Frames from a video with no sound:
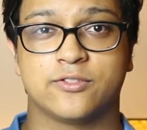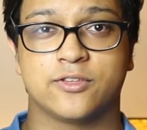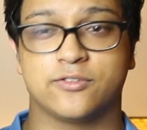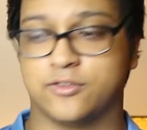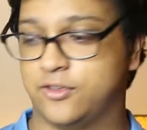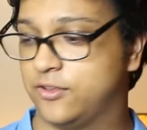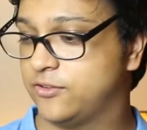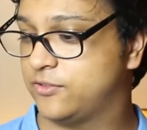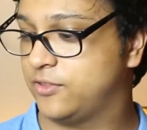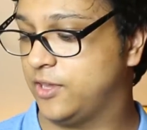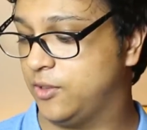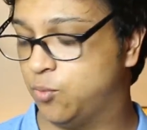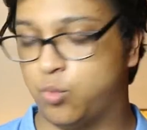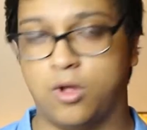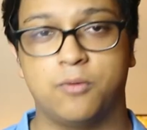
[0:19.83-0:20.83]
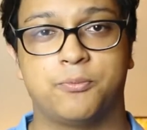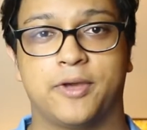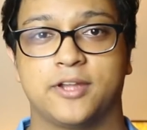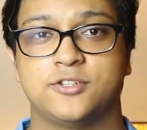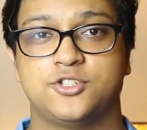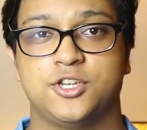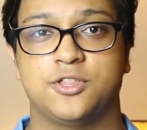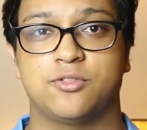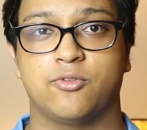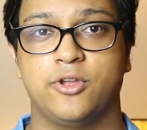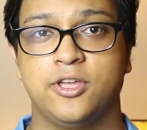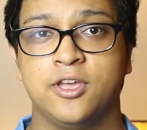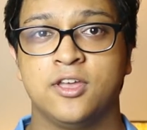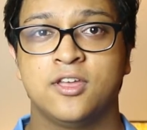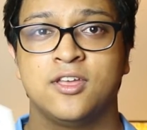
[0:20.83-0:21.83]
This is the Walpad
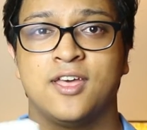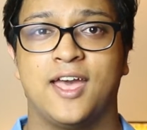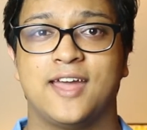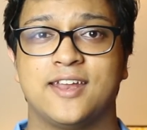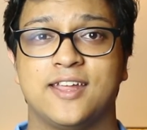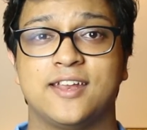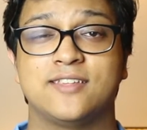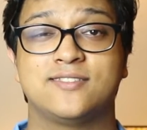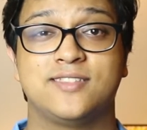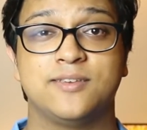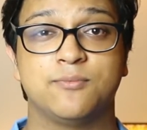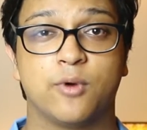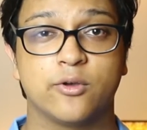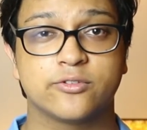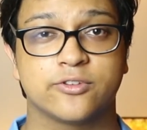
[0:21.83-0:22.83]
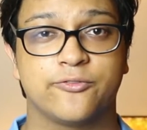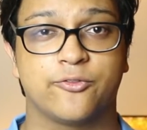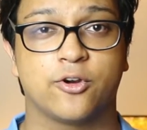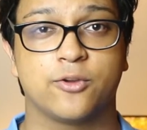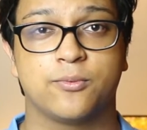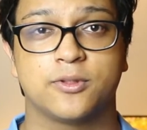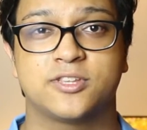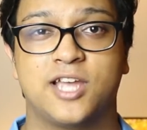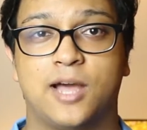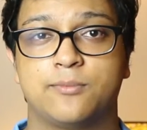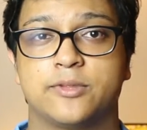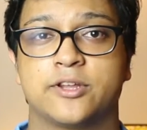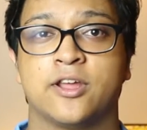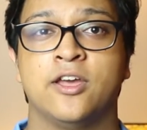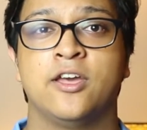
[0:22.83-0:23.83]
G3, and it is the most affordable
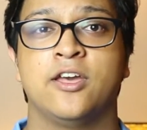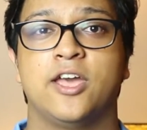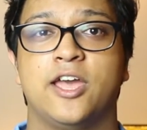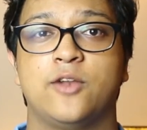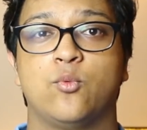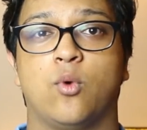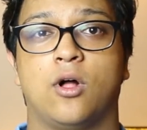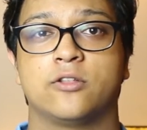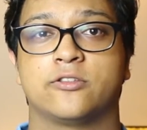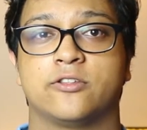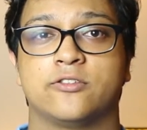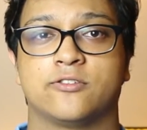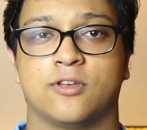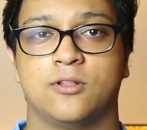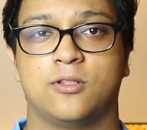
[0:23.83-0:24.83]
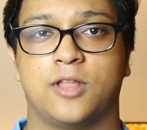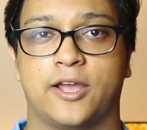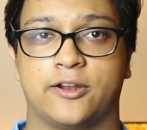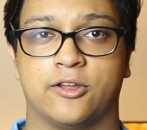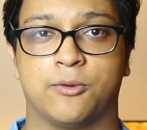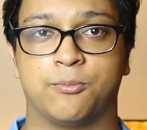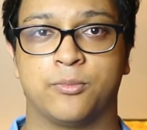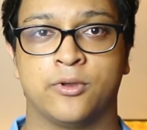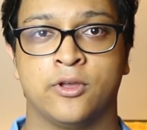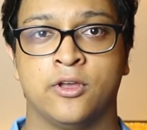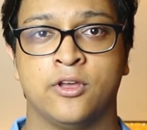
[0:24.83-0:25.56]
tablet in Walton's lineup.